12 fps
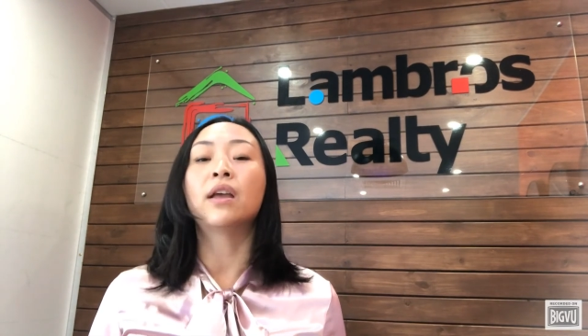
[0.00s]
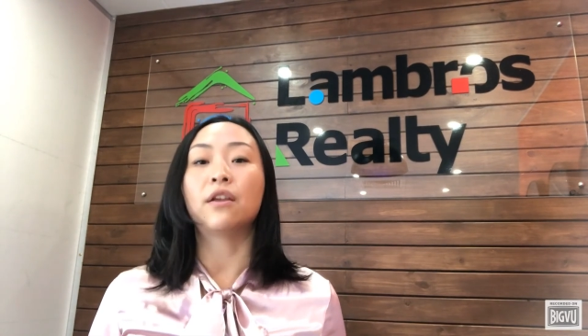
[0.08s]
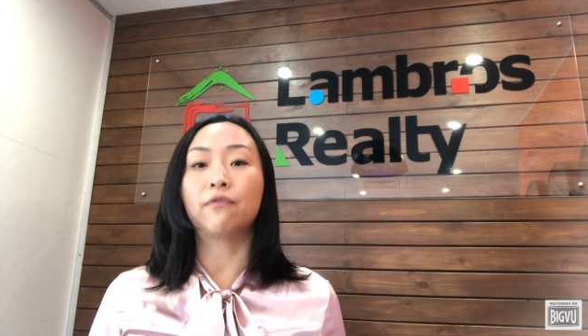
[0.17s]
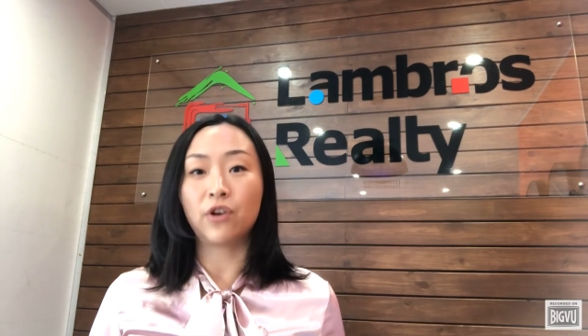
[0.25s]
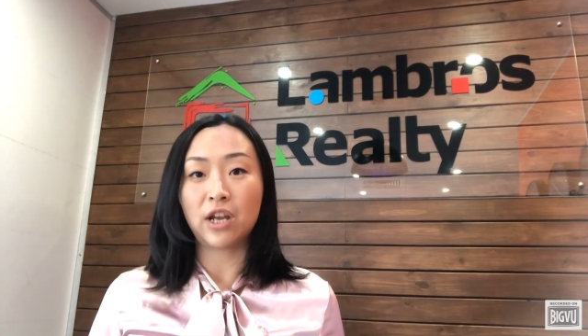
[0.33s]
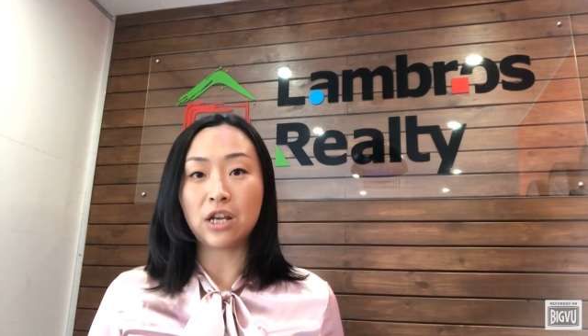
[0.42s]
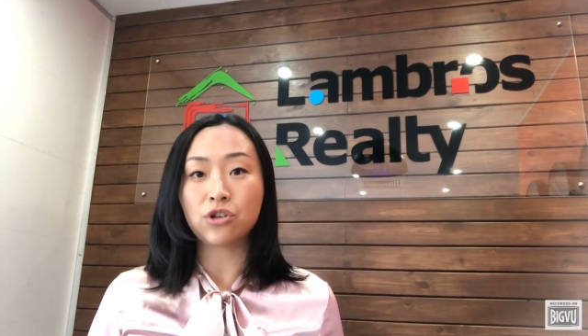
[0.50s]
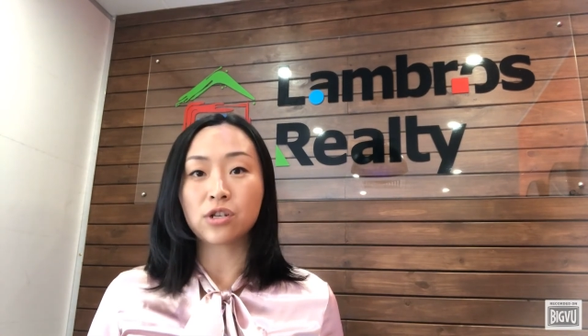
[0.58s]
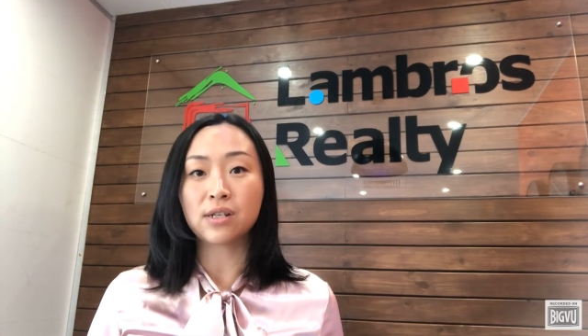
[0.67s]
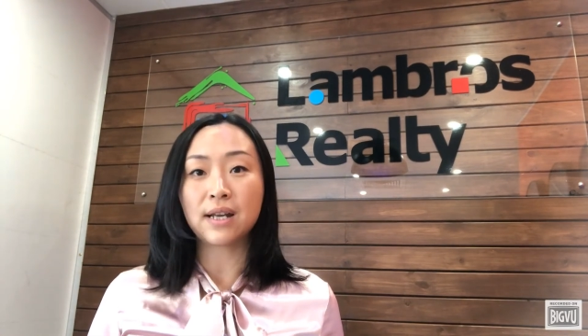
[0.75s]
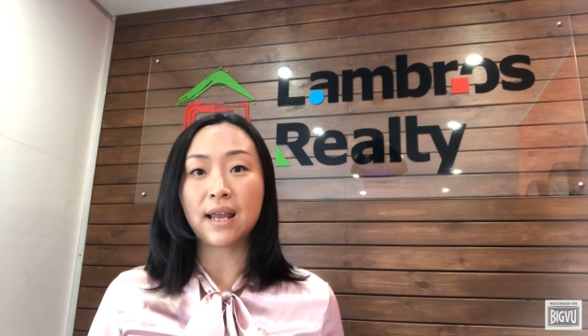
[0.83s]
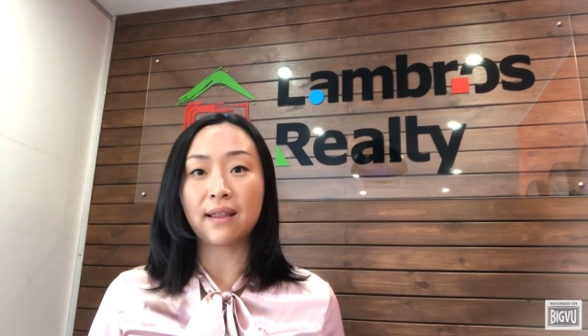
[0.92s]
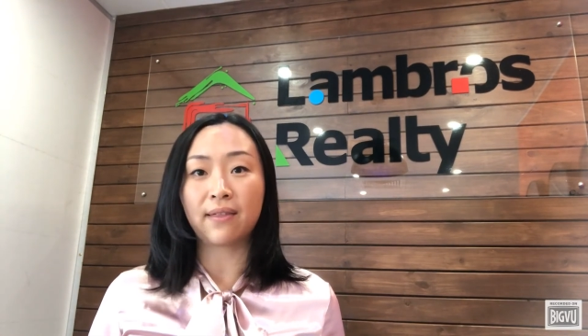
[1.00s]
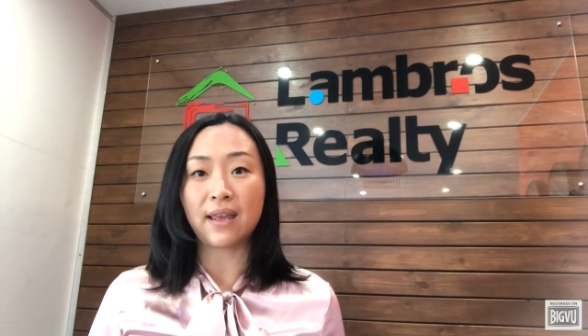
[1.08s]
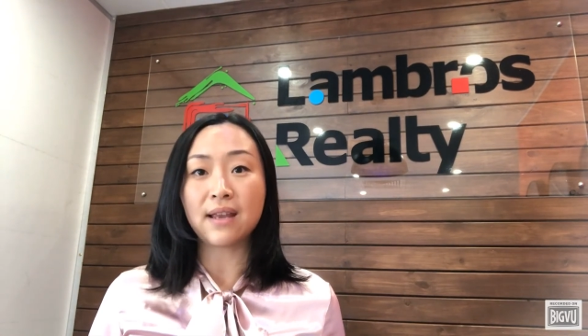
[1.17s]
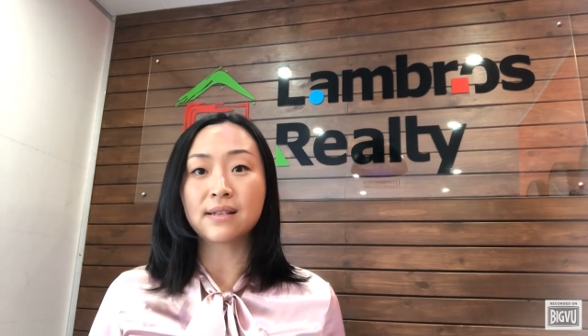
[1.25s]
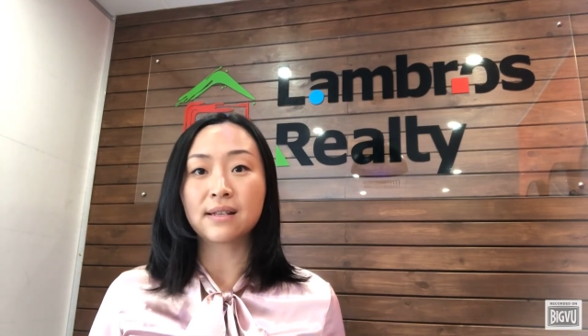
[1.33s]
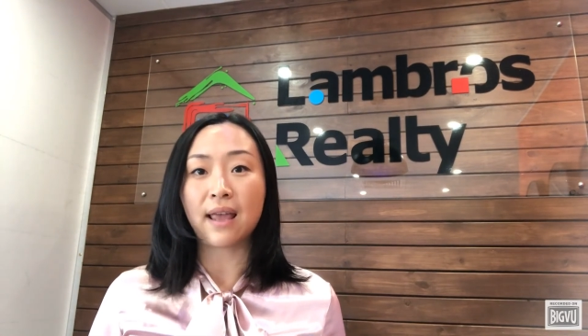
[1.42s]
If you're interested in
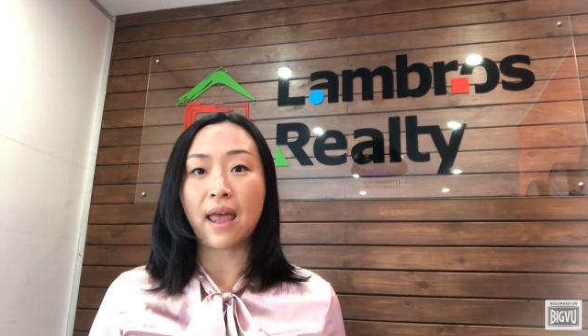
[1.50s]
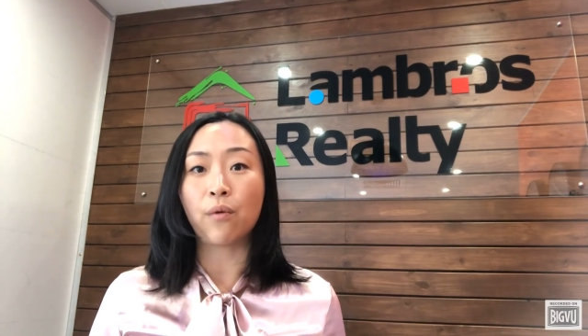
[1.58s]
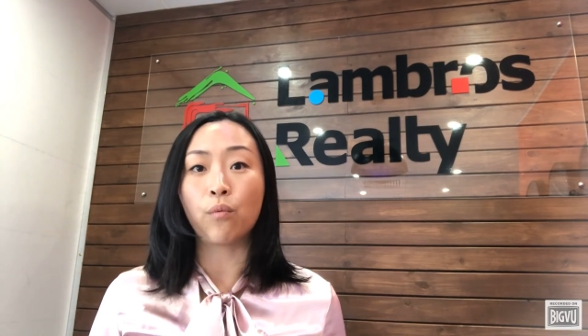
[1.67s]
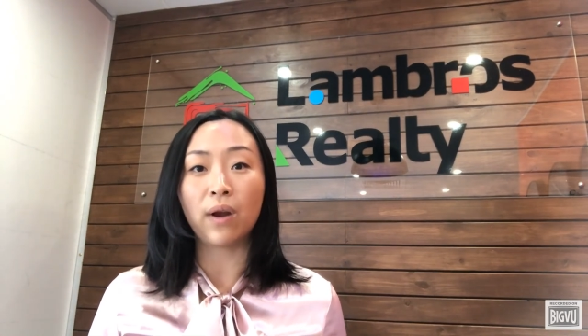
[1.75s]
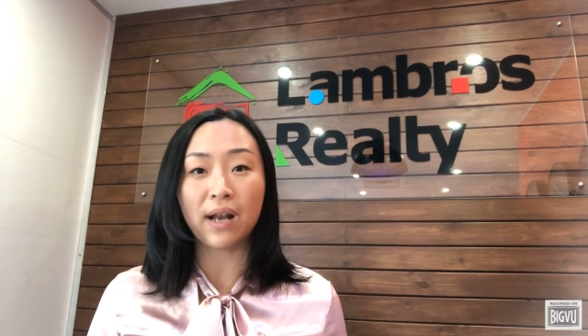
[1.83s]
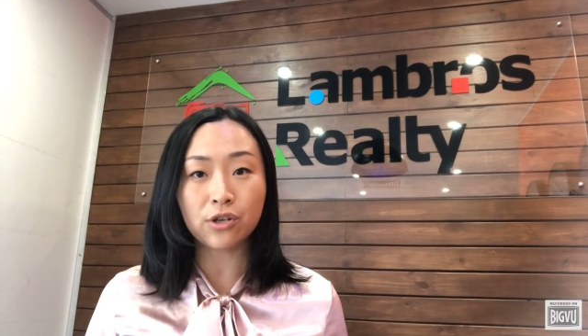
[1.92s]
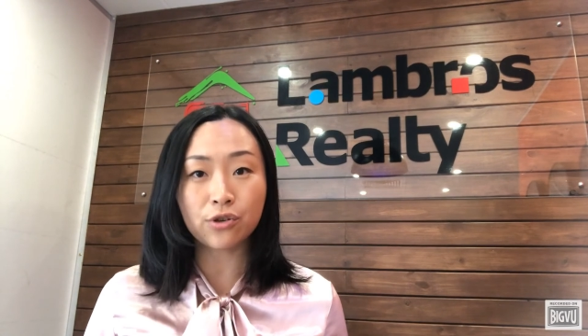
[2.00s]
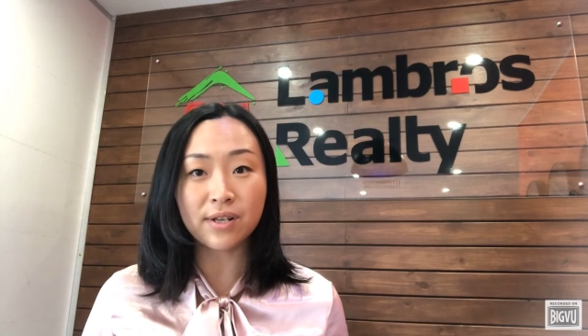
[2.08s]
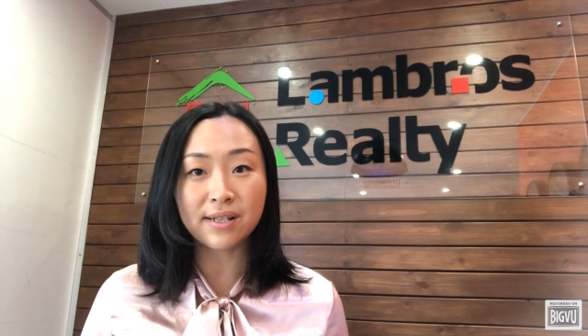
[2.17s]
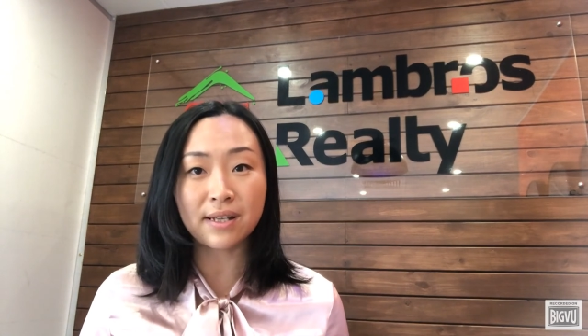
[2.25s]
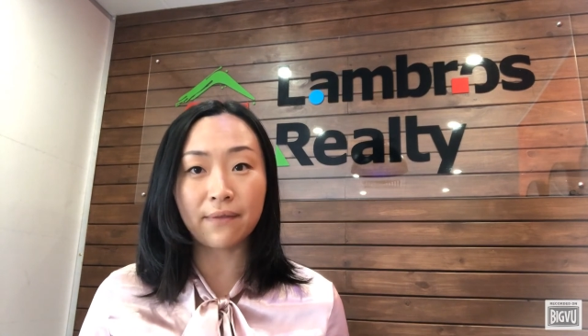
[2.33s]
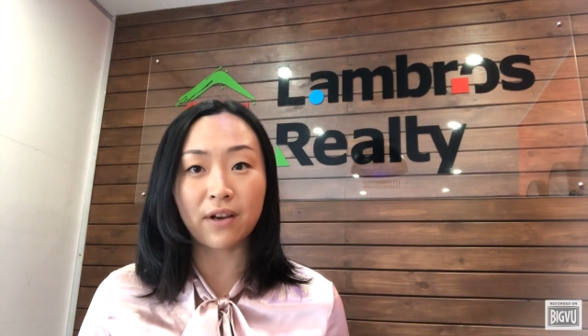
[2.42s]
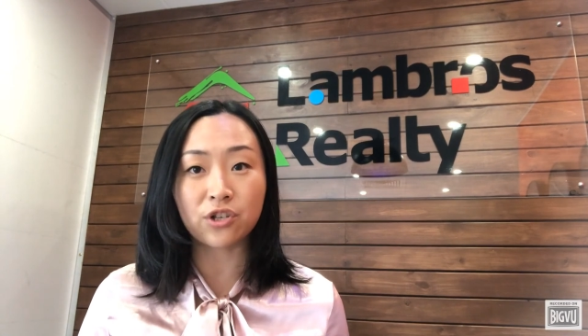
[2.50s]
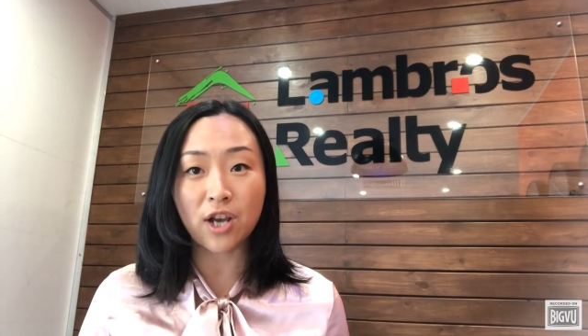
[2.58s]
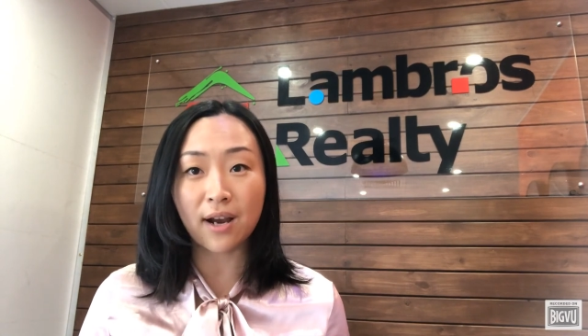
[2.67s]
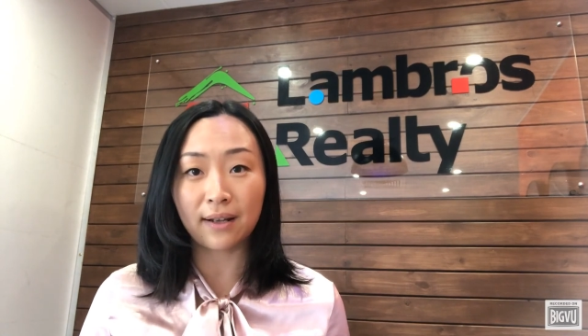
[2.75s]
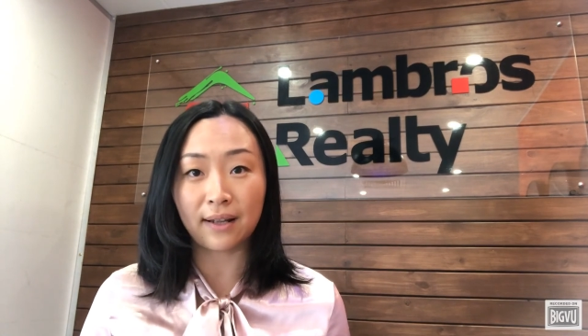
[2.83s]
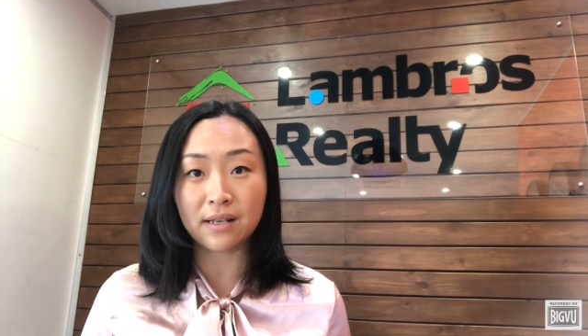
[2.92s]
this and willing to receive a
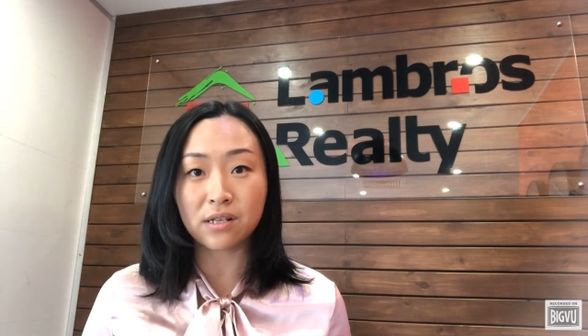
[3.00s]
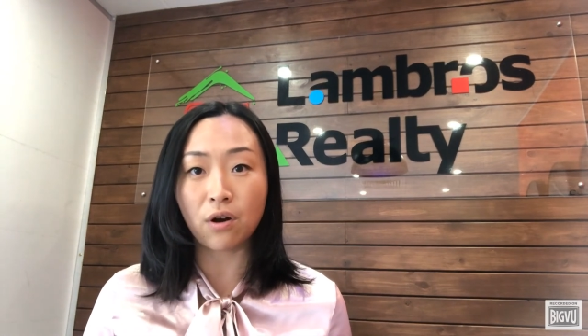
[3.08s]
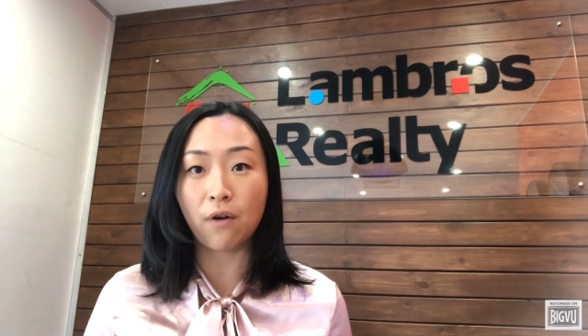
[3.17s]
checklist